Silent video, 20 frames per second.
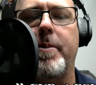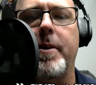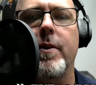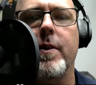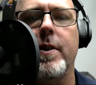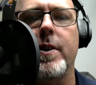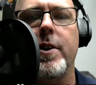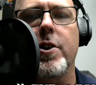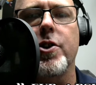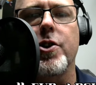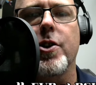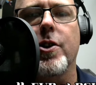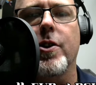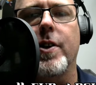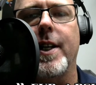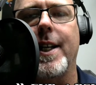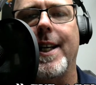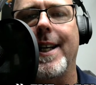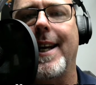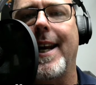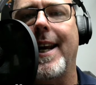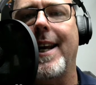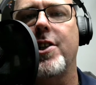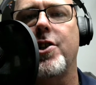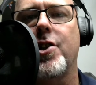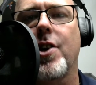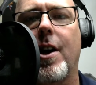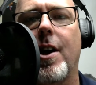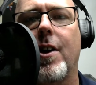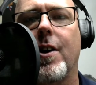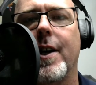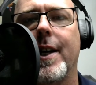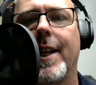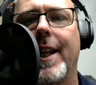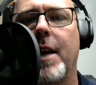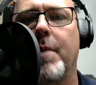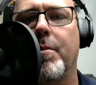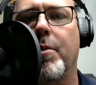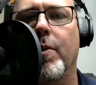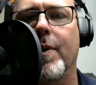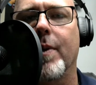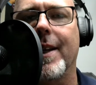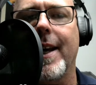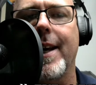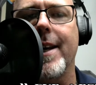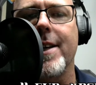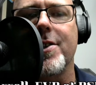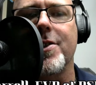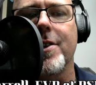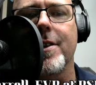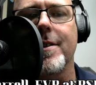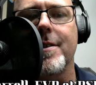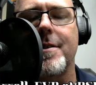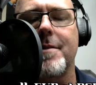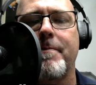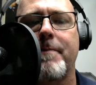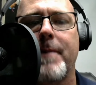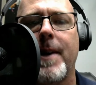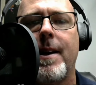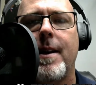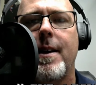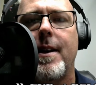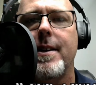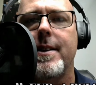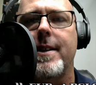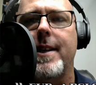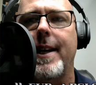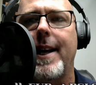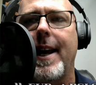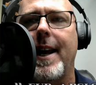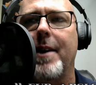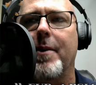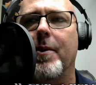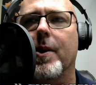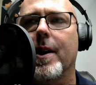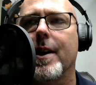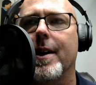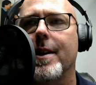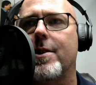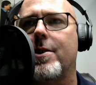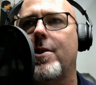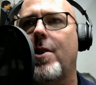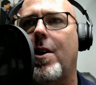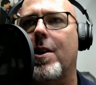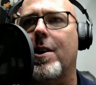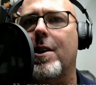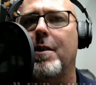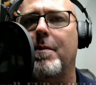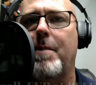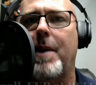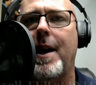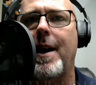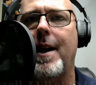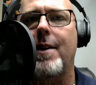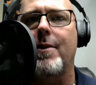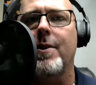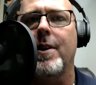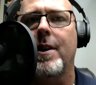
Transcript: you in your journey in HR and labor relations. Today we're going to talk about